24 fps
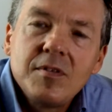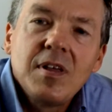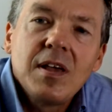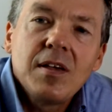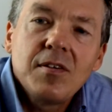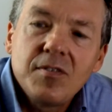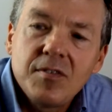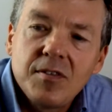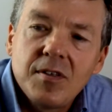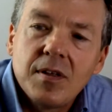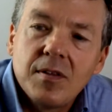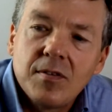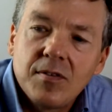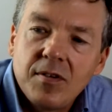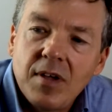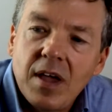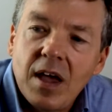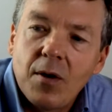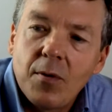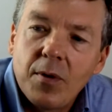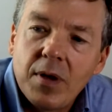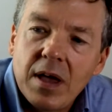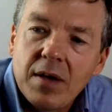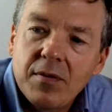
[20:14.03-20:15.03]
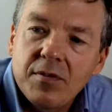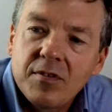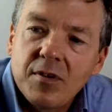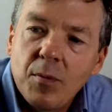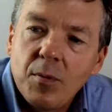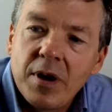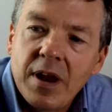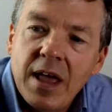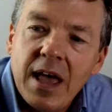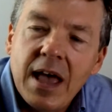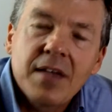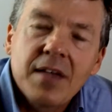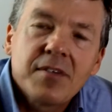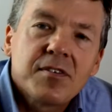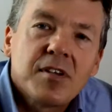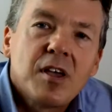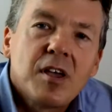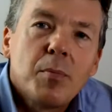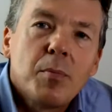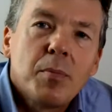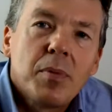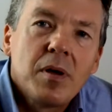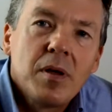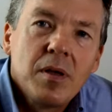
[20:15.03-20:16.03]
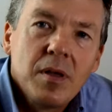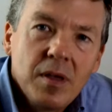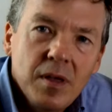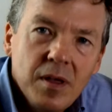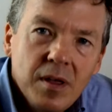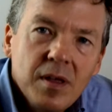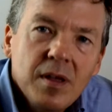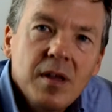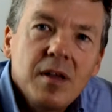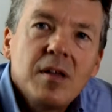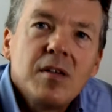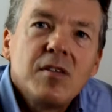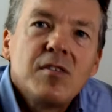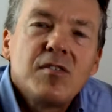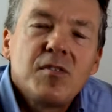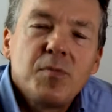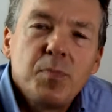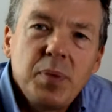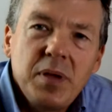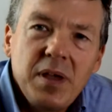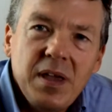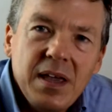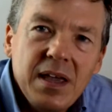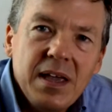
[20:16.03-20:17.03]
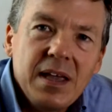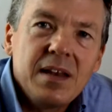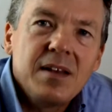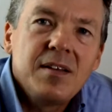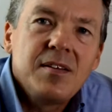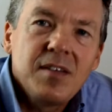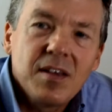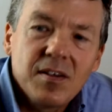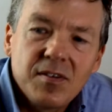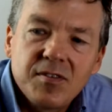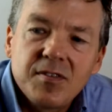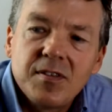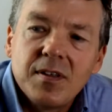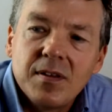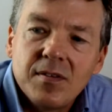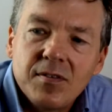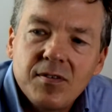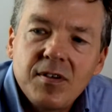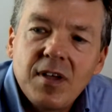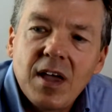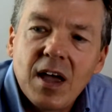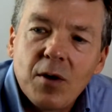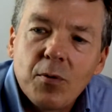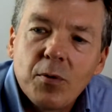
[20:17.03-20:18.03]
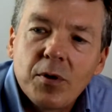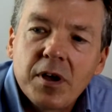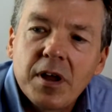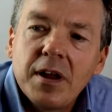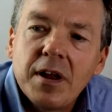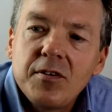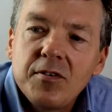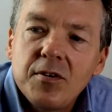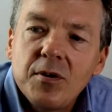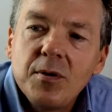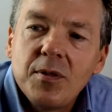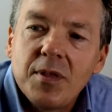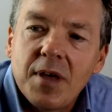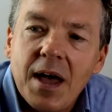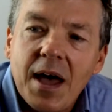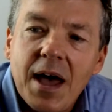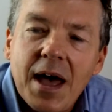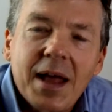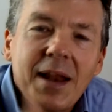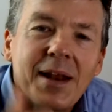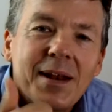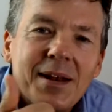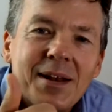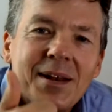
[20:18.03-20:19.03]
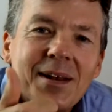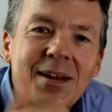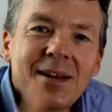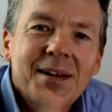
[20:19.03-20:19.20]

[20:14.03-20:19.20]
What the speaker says: Distance. Yeah, we have someone asking. Speed. Distance. Yeah, we're gonna do that.